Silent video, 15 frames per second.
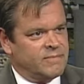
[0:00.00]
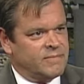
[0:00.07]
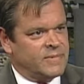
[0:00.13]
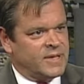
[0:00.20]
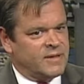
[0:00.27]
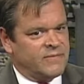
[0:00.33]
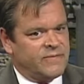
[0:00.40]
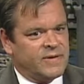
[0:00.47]

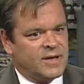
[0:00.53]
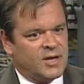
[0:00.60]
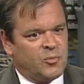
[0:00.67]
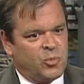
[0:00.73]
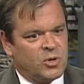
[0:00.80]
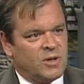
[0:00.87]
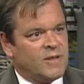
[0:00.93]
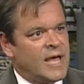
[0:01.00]
they've uh,
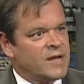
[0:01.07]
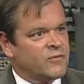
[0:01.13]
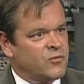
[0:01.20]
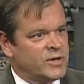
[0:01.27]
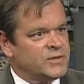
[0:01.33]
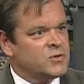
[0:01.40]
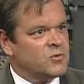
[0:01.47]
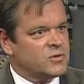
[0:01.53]
put a lot of
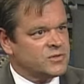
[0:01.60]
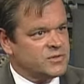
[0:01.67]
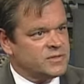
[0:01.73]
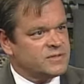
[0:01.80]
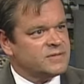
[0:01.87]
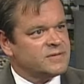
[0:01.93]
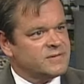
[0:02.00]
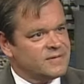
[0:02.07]

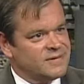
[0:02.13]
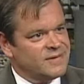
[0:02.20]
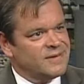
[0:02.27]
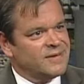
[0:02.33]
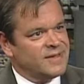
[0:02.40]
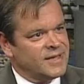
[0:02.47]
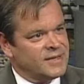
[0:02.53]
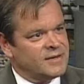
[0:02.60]
resources
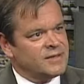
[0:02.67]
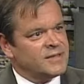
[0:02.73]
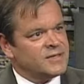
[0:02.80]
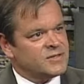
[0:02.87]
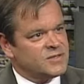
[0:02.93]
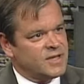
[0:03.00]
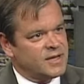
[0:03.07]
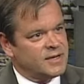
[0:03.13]
into these
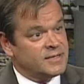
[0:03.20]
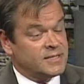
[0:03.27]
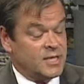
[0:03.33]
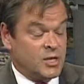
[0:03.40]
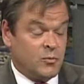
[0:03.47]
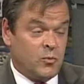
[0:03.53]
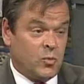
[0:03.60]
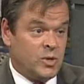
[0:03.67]
studies, and
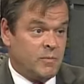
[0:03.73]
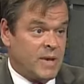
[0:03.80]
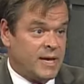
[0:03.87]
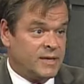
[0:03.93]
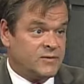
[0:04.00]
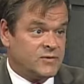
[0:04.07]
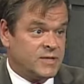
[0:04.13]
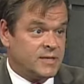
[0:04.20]
there, we
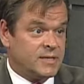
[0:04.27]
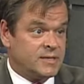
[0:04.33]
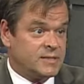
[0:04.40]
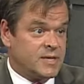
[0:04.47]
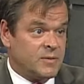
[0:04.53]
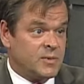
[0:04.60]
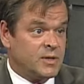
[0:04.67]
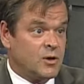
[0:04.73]
may see
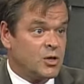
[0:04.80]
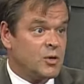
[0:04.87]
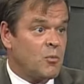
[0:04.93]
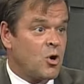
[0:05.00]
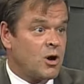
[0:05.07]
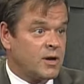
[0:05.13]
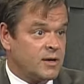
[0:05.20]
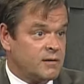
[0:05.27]
something on the
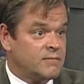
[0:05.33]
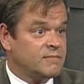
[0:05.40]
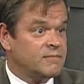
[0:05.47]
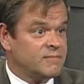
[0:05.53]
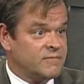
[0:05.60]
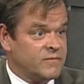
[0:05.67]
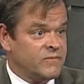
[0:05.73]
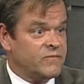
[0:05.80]
market
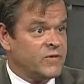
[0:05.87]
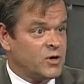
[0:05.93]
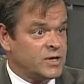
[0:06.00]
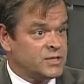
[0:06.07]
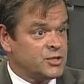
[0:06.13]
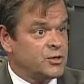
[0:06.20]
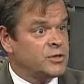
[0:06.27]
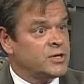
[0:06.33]
very
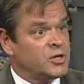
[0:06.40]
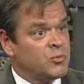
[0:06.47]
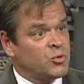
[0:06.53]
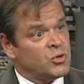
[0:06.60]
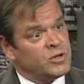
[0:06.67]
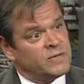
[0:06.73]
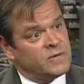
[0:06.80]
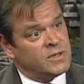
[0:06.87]
soon and
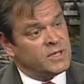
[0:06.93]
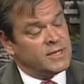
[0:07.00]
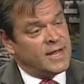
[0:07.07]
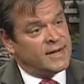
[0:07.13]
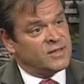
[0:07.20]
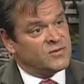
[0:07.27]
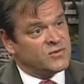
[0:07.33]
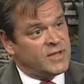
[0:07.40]
approved in the
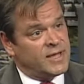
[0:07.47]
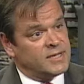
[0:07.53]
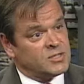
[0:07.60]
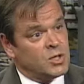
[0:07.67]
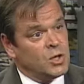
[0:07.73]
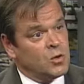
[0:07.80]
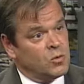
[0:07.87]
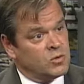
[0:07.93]
United
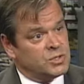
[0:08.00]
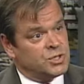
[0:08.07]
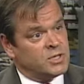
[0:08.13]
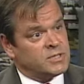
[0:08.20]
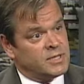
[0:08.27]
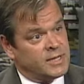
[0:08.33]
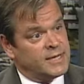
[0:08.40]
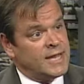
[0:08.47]
States with
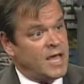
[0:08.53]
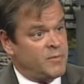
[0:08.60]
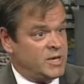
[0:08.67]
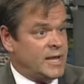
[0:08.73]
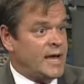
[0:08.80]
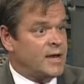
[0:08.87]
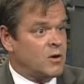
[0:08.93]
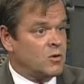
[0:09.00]
just the
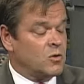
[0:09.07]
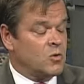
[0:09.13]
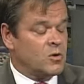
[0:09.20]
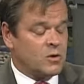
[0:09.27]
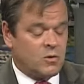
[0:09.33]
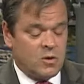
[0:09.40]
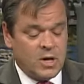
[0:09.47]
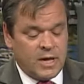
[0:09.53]
cannabidiol
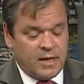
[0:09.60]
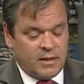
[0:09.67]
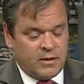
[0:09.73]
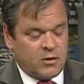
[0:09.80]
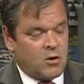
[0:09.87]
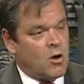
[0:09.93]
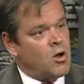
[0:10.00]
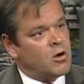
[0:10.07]
oil.
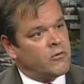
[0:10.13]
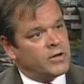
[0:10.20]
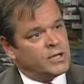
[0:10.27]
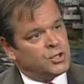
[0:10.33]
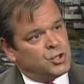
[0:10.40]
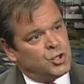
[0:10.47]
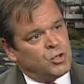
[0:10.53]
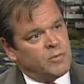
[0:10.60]
There are already
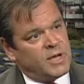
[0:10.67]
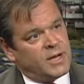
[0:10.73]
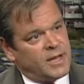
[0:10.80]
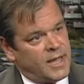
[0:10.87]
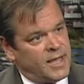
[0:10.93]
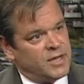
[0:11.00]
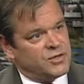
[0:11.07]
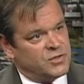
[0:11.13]
two
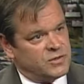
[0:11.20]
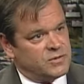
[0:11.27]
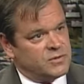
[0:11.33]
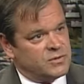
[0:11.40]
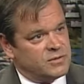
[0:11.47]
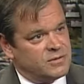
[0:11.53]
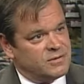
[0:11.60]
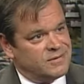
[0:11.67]

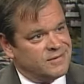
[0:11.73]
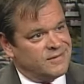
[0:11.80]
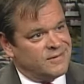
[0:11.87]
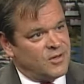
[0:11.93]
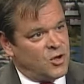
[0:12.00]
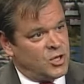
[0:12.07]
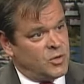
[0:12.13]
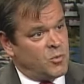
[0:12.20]
medications
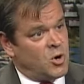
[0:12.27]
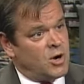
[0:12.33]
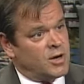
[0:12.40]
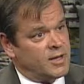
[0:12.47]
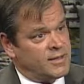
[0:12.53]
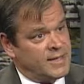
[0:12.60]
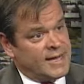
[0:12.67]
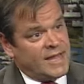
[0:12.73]
on the
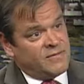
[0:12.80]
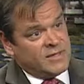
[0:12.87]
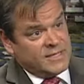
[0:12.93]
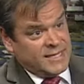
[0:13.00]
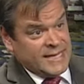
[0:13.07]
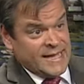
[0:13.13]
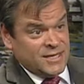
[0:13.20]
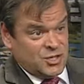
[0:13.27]
market that have the
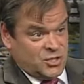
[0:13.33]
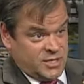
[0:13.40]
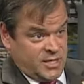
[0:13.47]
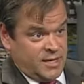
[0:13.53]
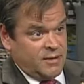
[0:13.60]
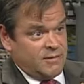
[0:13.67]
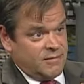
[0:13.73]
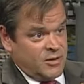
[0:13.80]

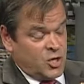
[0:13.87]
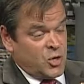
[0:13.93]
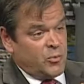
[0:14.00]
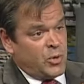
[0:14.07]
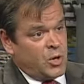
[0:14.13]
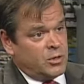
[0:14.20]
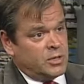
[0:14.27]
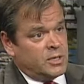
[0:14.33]
THC
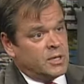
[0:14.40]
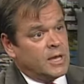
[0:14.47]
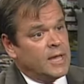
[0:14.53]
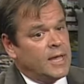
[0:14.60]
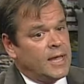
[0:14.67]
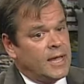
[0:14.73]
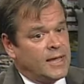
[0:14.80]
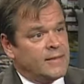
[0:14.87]
component,
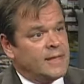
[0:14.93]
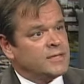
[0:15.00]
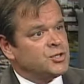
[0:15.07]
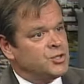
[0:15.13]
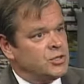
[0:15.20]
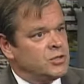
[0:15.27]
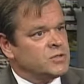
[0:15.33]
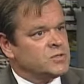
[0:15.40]
and that's
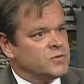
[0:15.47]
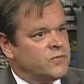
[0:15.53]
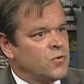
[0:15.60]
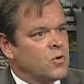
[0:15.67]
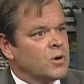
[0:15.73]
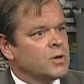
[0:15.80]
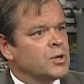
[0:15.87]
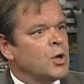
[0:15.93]
used
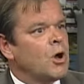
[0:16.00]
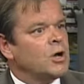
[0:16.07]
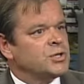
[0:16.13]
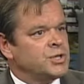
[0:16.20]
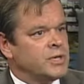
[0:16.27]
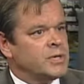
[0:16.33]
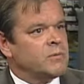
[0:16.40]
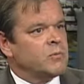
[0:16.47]
for
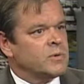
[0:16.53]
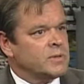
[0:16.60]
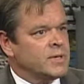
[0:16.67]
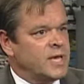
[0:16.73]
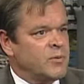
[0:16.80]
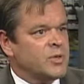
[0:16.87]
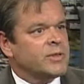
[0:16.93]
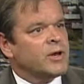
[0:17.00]
nausea with
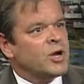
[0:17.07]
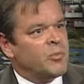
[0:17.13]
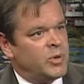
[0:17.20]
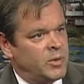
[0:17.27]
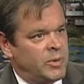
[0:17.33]
chemotherapy